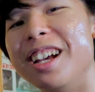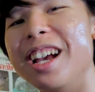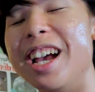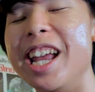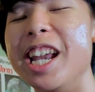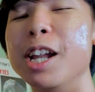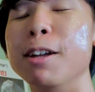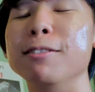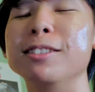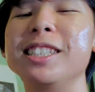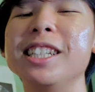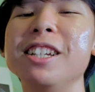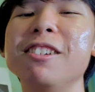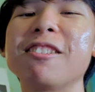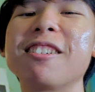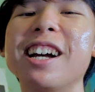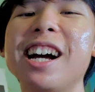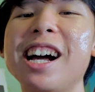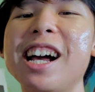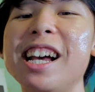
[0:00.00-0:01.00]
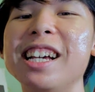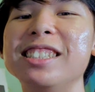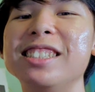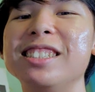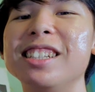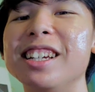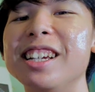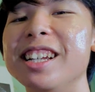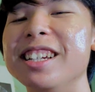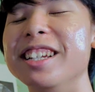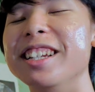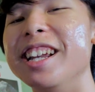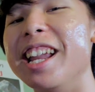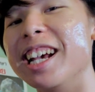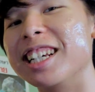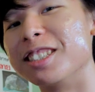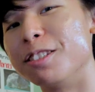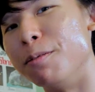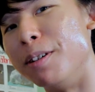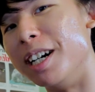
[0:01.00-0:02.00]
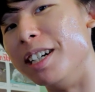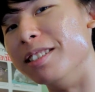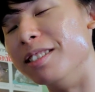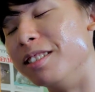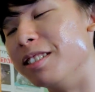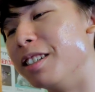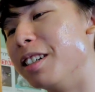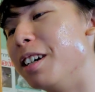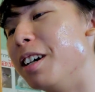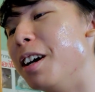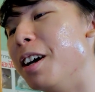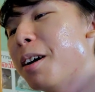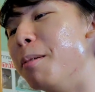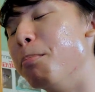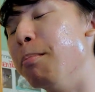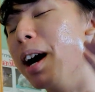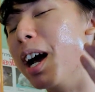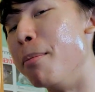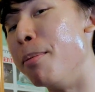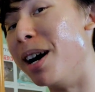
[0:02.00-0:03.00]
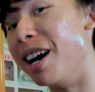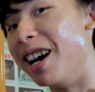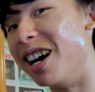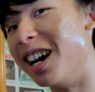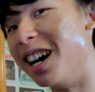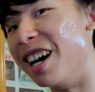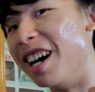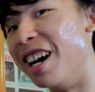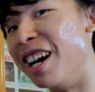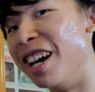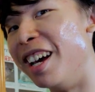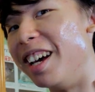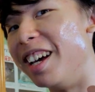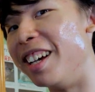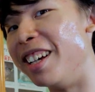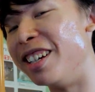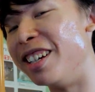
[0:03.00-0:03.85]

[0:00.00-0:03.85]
And I'll see you guys in the next one. Bye bye.